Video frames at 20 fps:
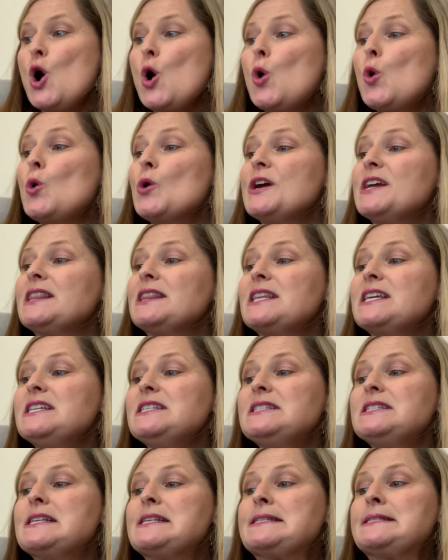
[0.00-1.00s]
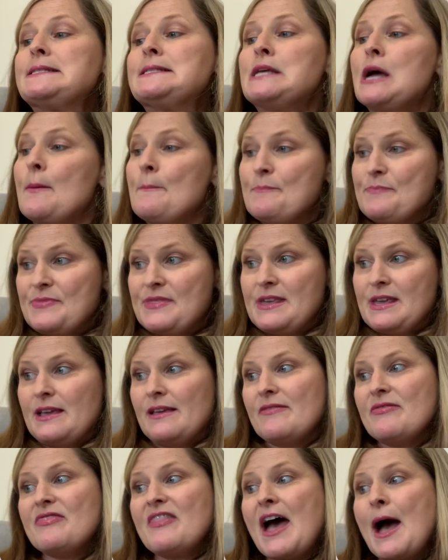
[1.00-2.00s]
or at least it's
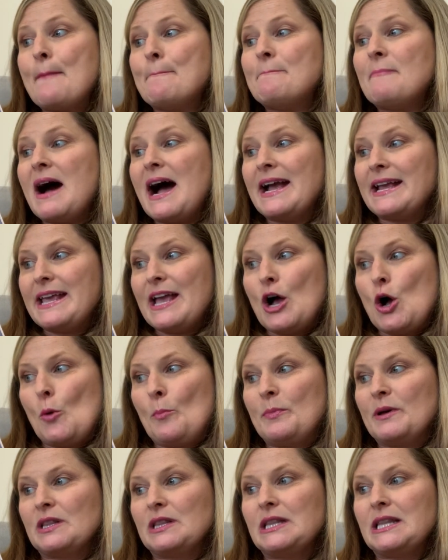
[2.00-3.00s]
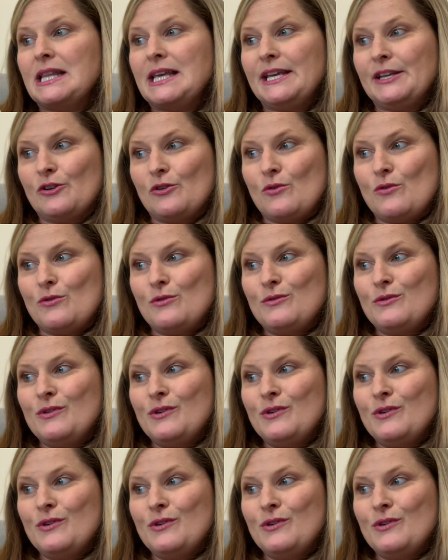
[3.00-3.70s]
something that might help a little.